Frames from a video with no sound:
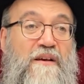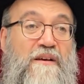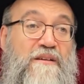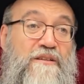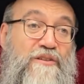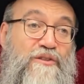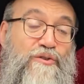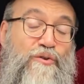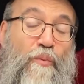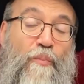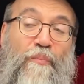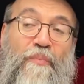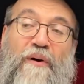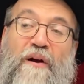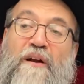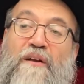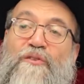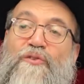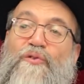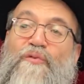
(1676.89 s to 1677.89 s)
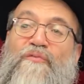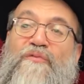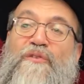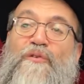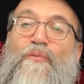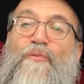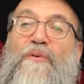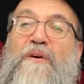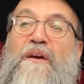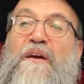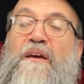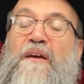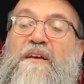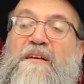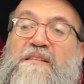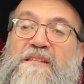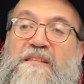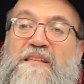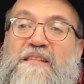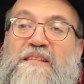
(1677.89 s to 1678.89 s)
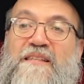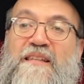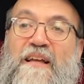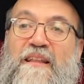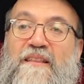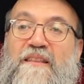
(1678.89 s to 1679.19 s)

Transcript: So part of the ways is not